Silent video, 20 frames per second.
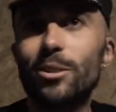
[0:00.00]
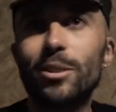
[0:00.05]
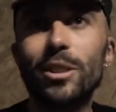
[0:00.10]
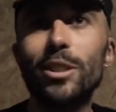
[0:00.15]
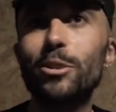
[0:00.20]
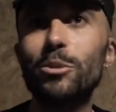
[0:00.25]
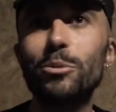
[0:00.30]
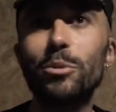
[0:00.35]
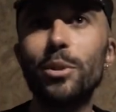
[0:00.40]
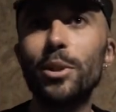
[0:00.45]

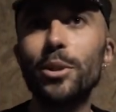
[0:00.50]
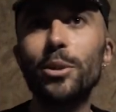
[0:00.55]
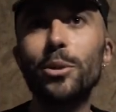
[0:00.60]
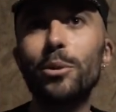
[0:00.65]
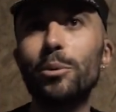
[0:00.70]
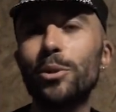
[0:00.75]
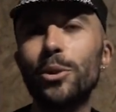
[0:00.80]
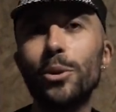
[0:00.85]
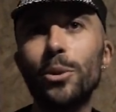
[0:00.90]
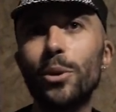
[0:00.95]
This is what
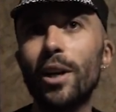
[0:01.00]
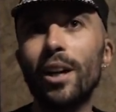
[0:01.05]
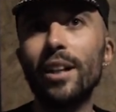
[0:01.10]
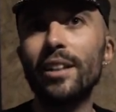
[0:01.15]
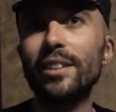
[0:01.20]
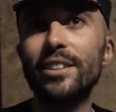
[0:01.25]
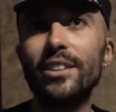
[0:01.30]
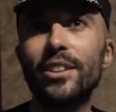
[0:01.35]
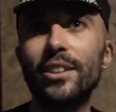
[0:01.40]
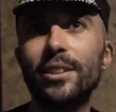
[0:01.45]
your
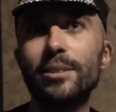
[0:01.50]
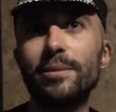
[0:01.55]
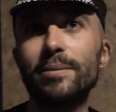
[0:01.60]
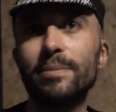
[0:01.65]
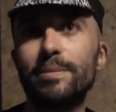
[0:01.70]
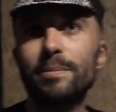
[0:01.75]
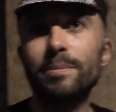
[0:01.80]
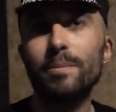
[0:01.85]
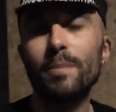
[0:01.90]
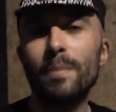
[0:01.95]
kind do.
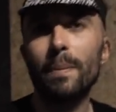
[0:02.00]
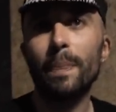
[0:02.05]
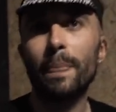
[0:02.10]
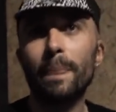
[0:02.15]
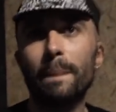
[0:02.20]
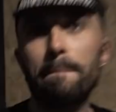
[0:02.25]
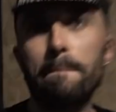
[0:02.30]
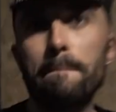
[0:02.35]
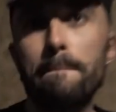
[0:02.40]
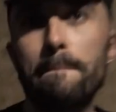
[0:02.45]

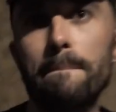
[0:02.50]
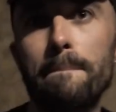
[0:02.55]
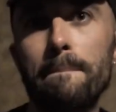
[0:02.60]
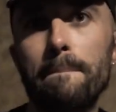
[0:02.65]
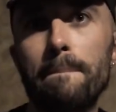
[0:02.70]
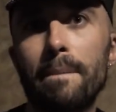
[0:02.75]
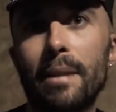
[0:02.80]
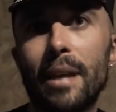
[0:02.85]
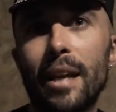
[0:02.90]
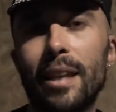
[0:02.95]

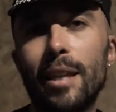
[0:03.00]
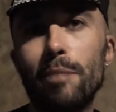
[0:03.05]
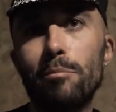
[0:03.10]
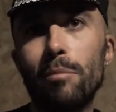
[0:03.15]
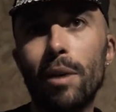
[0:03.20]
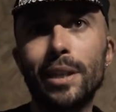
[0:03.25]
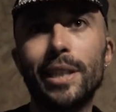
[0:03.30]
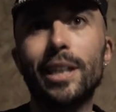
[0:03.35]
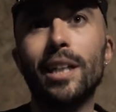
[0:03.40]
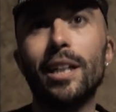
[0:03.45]
And then
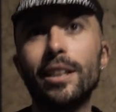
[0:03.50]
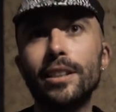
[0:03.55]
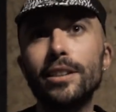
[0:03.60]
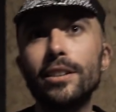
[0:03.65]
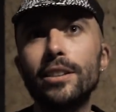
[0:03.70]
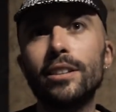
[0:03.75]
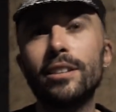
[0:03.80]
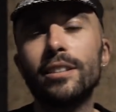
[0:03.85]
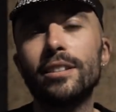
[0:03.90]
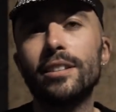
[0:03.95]
my
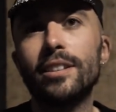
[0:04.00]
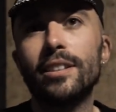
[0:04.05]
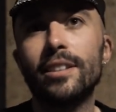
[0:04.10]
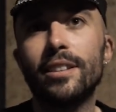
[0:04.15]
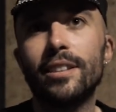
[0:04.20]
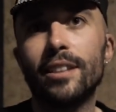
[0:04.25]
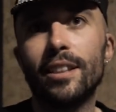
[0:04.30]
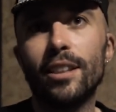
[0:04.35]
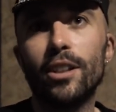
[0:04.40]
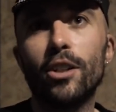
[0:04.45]
kind
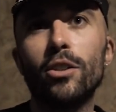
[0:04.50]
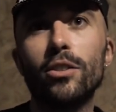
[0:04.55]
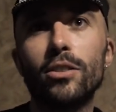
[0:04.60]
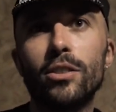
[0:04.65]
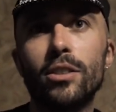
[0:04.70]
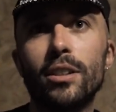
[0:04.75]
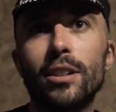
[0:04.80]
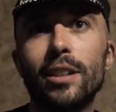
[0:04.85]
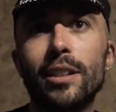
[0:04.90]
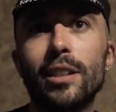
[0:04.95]
are
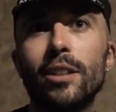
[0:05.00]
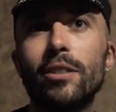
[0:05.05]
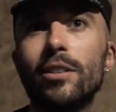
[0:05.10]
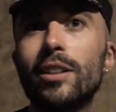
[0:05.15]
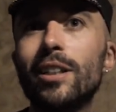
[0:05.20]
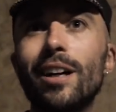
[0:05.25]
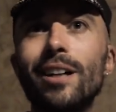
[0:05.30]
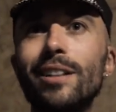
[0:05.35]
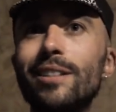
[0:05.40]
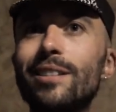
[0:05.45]
constantly going,
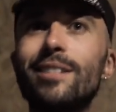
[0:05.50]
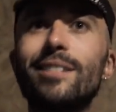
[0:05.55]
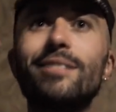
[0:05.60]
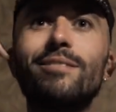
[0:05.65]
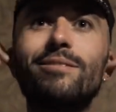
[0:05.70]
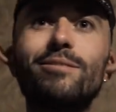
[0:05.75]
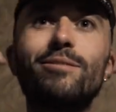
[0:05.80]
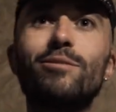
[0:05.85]
guys.